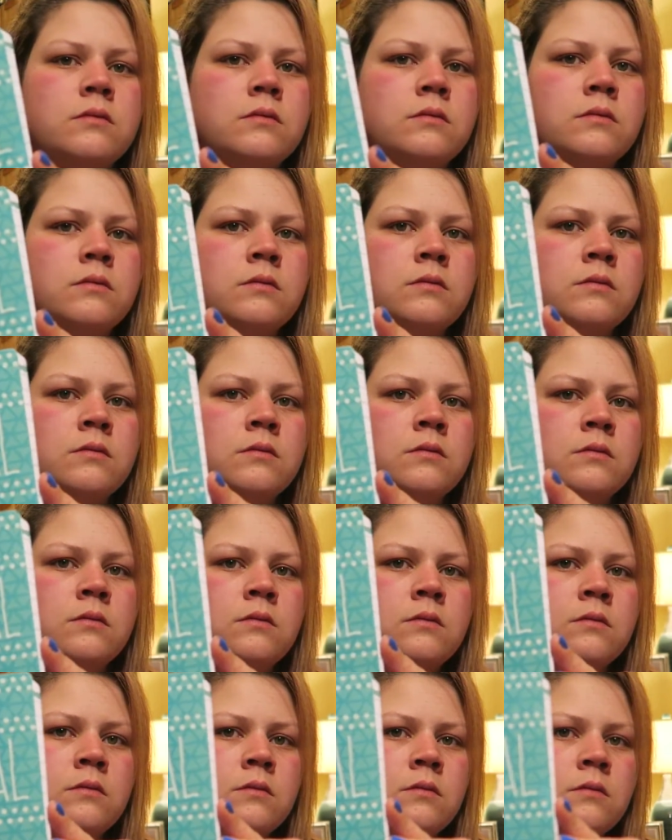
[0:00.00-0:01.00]

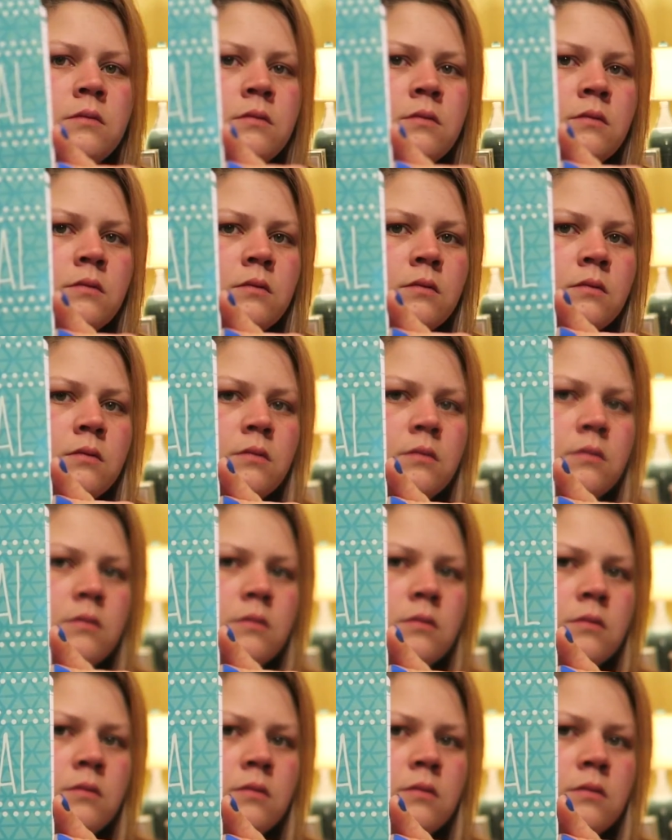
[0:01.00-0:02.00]

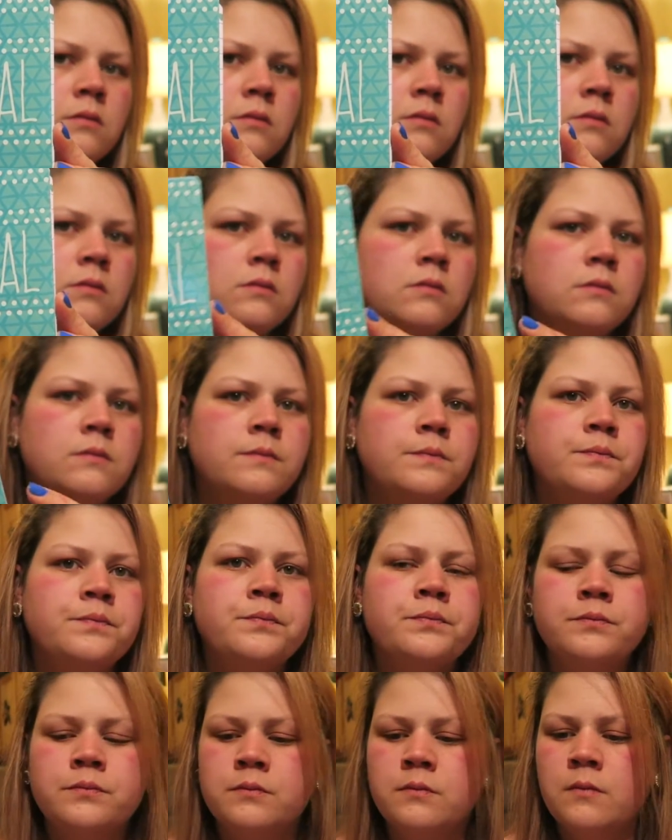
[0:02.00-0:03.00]

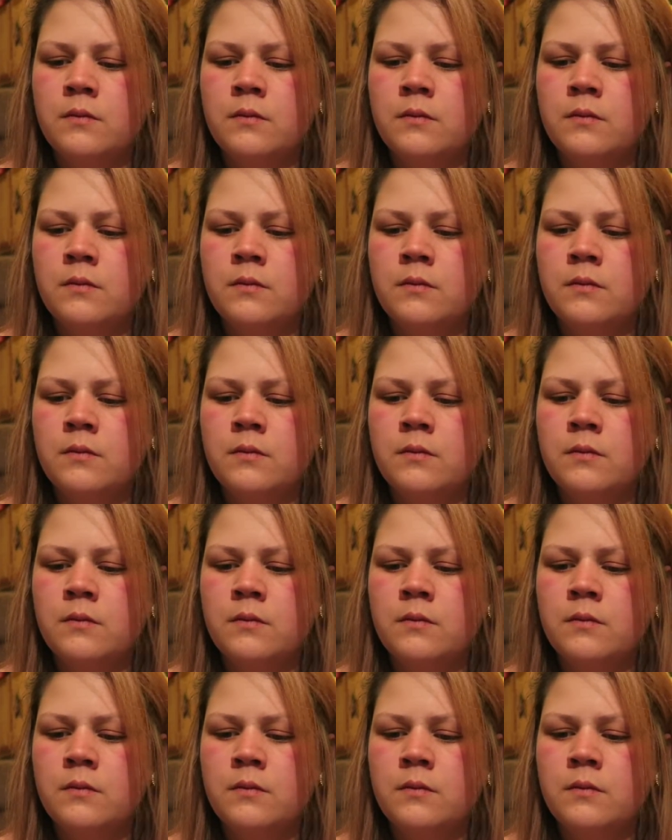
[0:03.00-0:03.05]
(no one is talking)